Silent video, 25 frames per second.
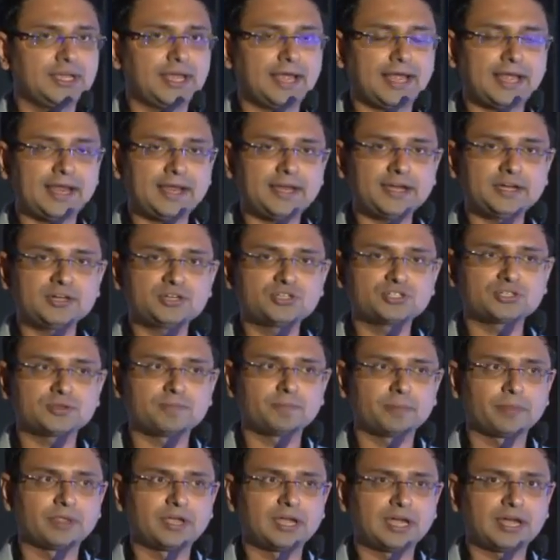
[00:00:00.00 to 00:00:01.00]
And
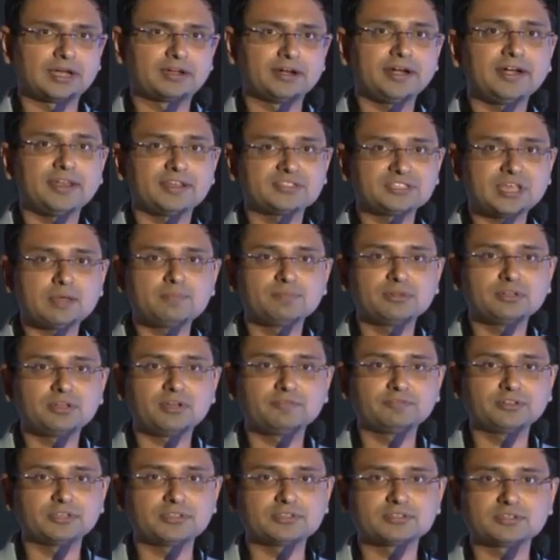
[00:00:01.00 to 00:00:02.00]
a great example
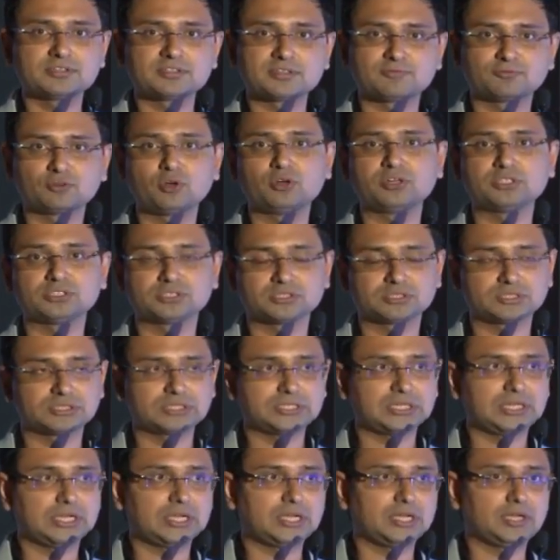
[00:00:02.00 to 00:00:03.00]
of this is, of course,
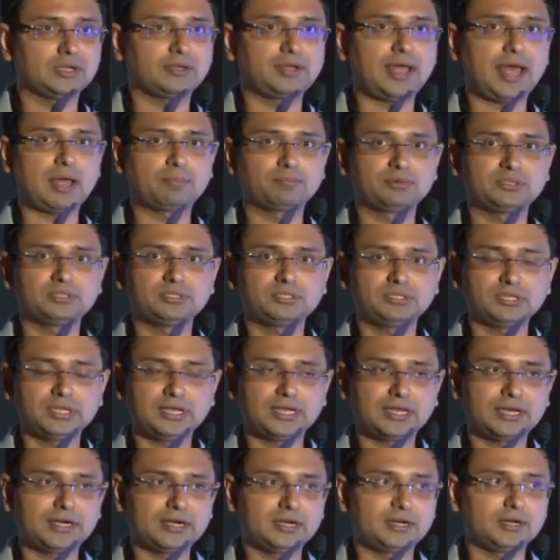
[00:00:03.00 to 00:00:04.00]
Apple,
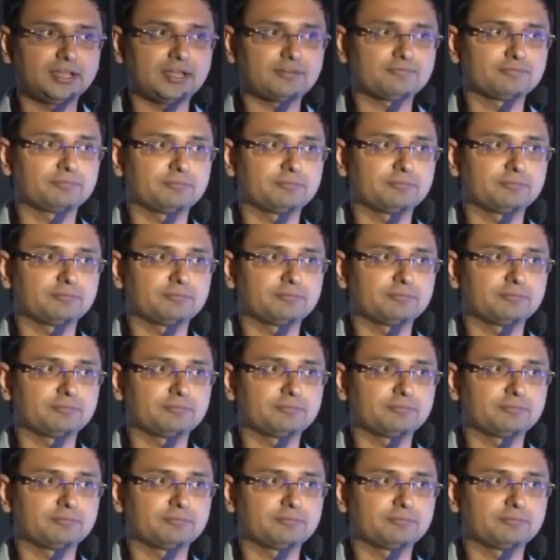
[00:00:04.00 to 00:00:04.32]
and